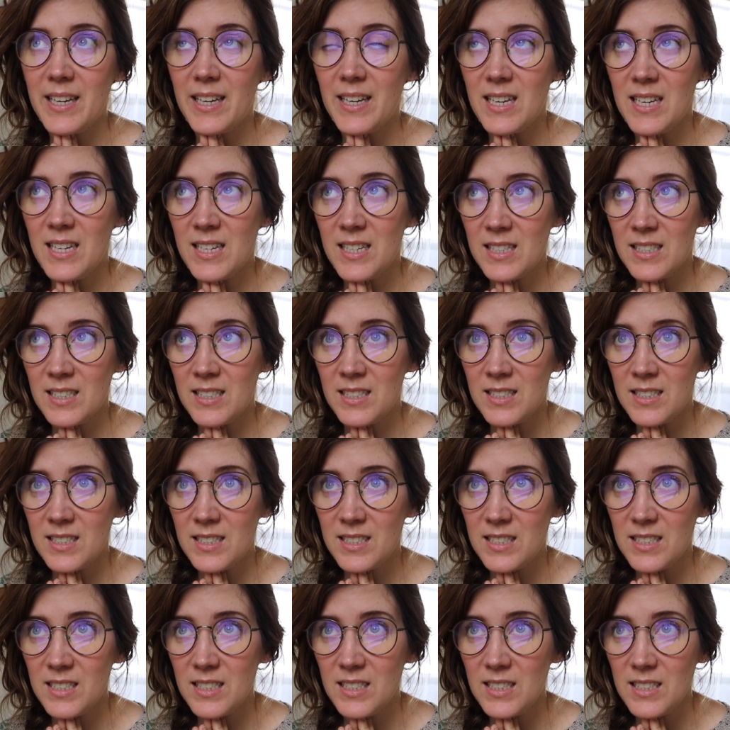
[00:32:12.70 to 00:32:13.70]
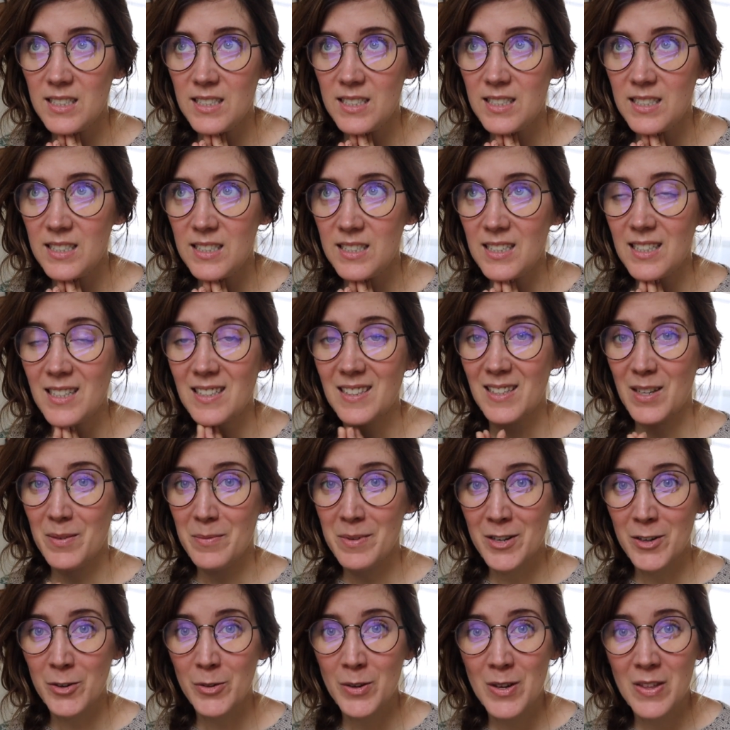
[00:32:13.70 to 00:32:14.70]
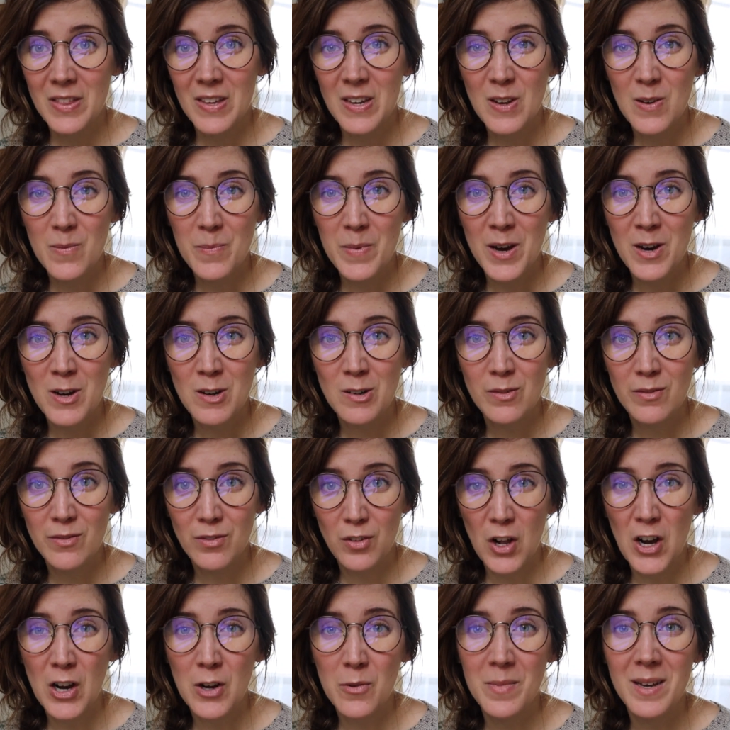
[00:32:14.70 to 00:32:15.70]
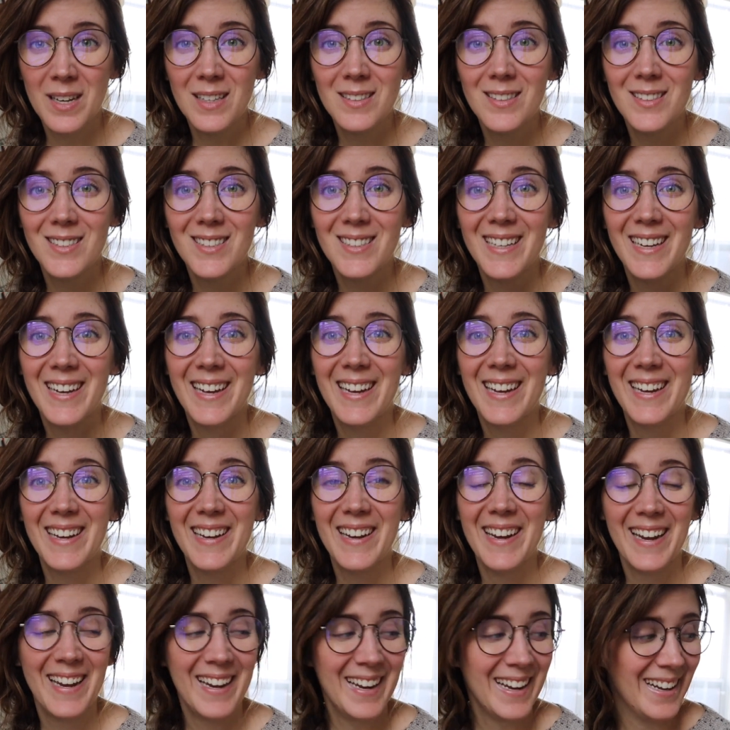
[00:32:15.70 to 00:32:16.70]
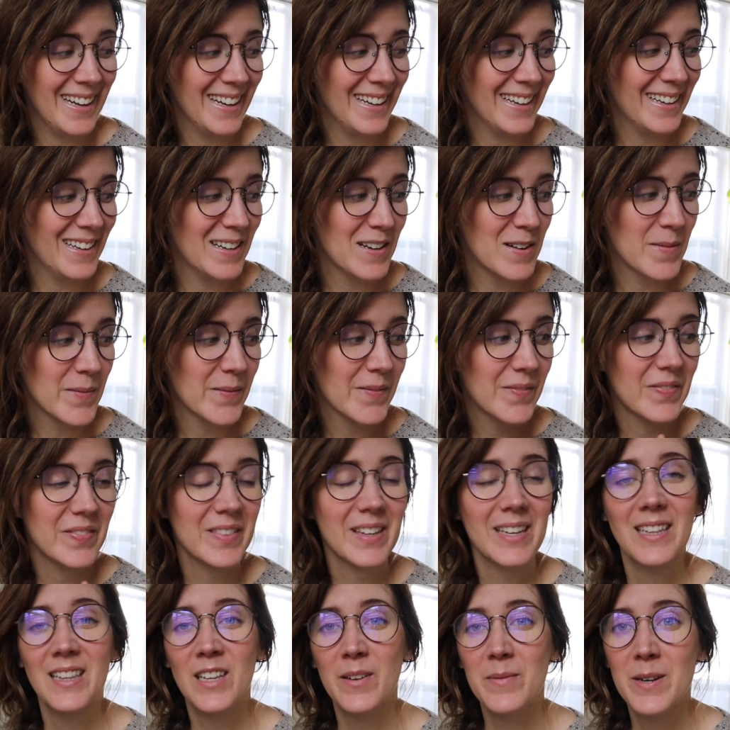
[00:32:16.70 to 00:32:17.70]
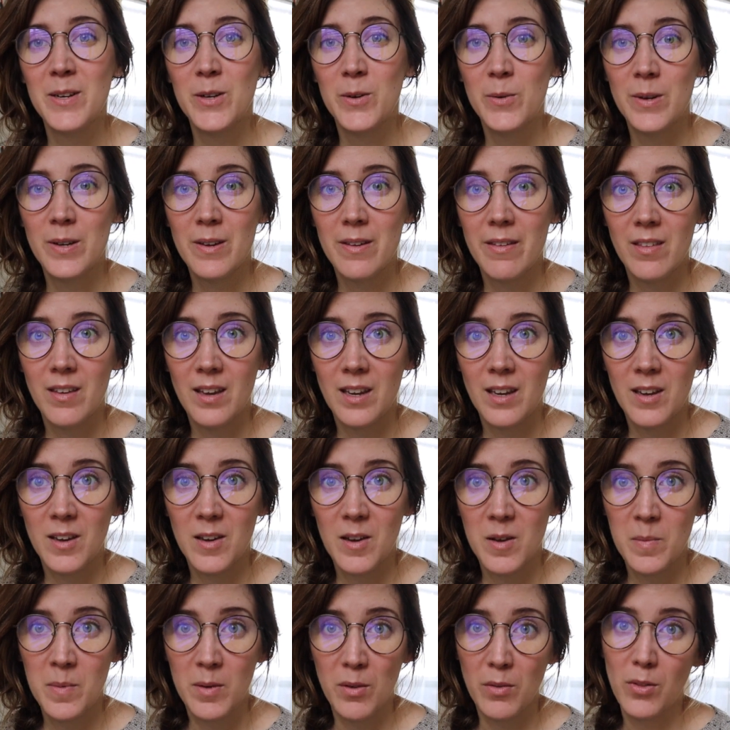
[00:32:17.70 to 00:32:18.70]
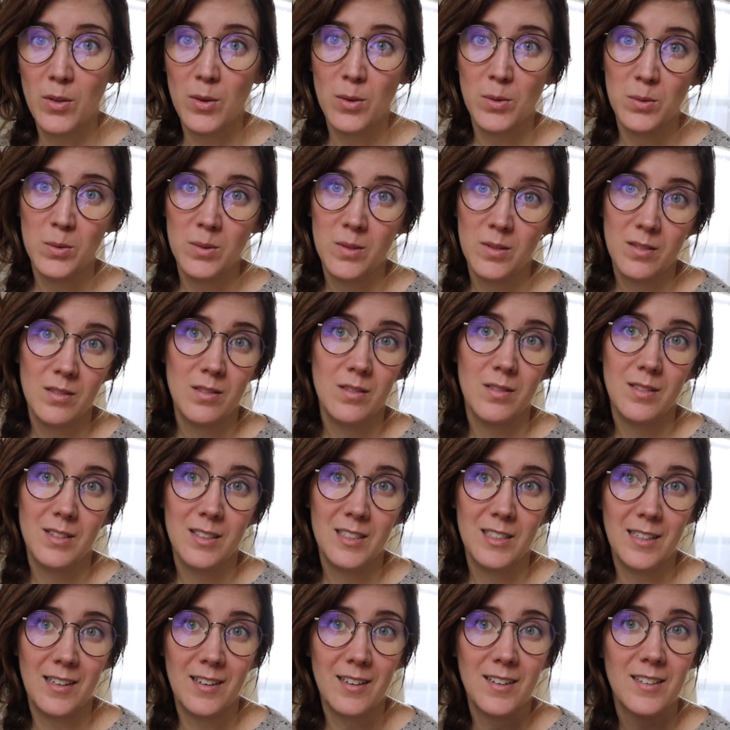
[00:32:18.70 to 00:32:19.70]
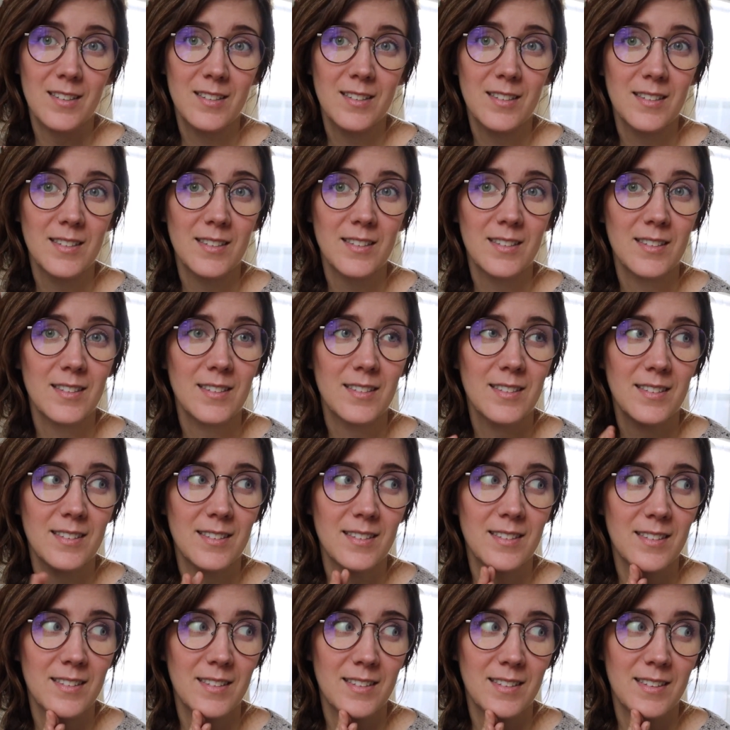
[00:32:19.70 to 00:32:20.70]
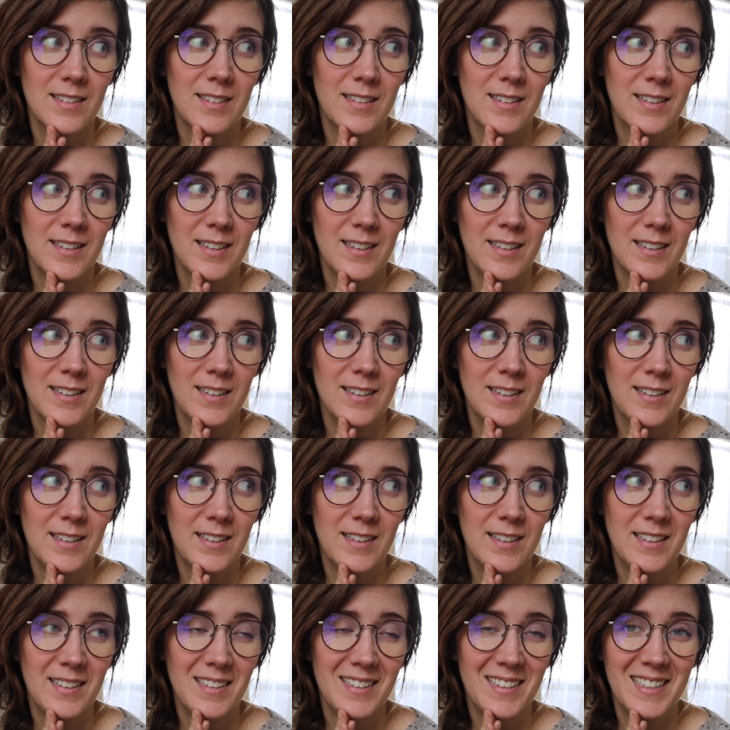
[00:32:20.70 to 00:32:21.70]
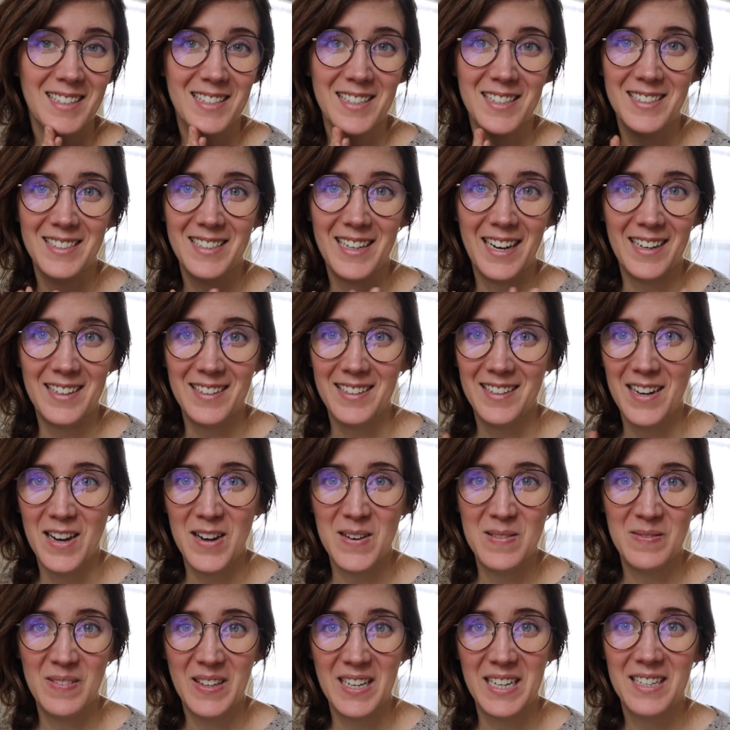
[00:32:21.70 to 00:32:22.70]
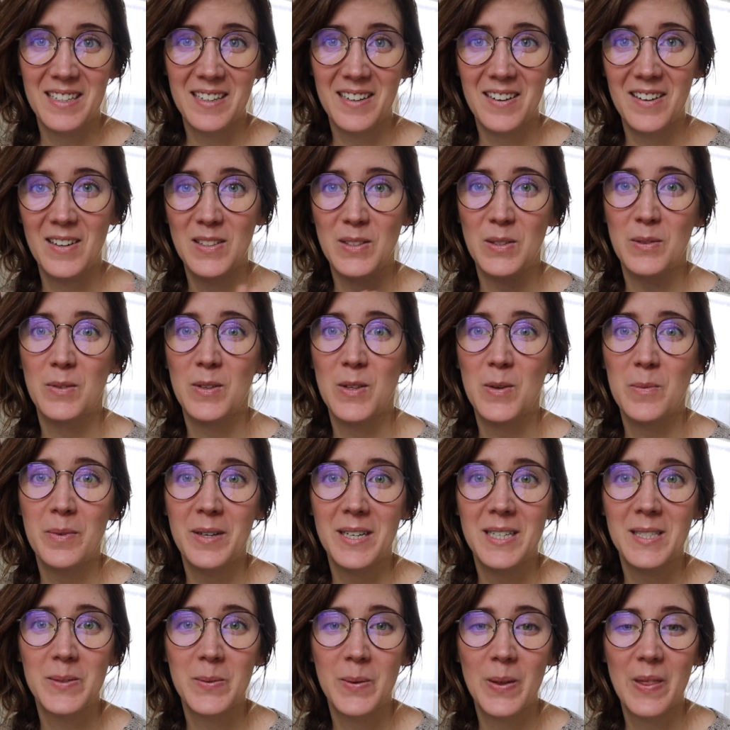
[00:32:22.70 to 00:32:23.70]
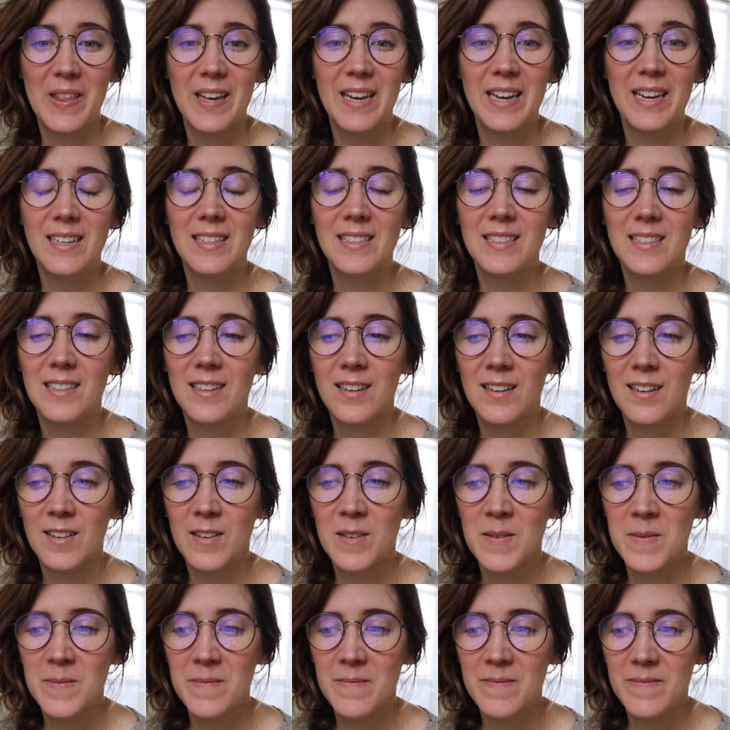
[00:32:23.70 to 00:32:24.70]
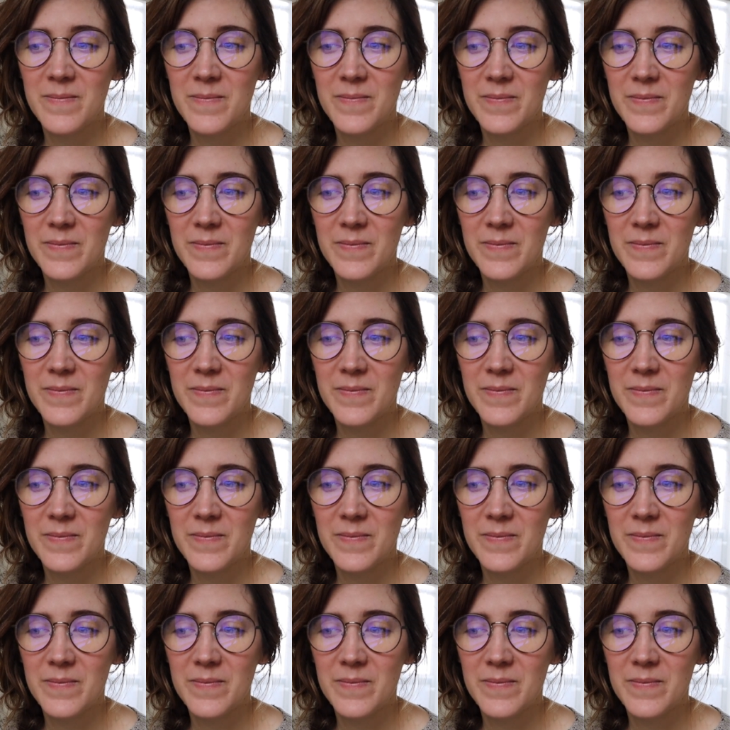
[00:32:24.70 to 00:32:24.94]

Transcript: And let me know what you think about Vlogmas, and let me know what you think about those socks. Because yeah, I'm like all over the place with it. And